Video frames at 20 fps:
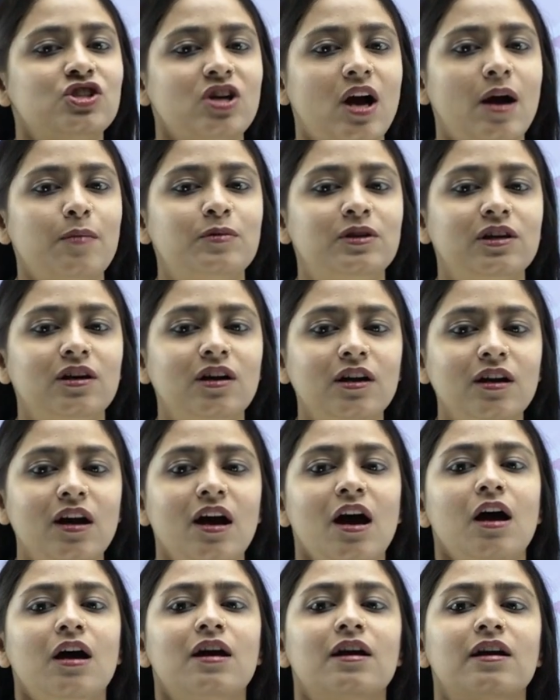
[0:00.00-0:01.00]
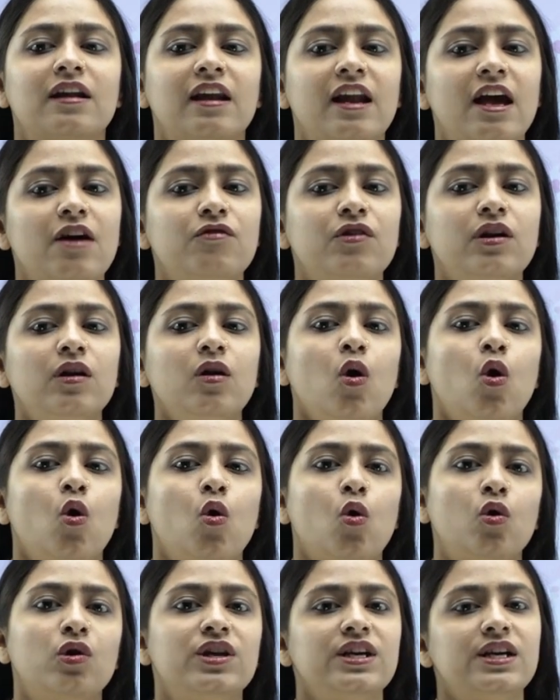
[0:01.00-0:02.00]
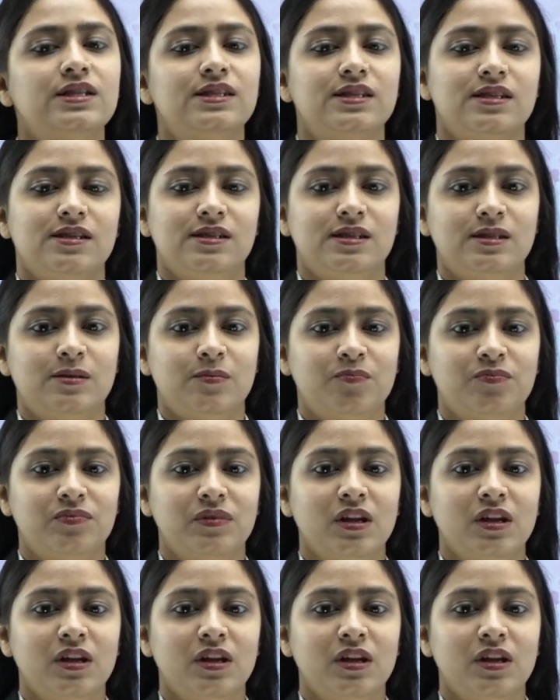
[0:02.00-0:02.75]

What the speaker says: chapter, Clever Odysseus.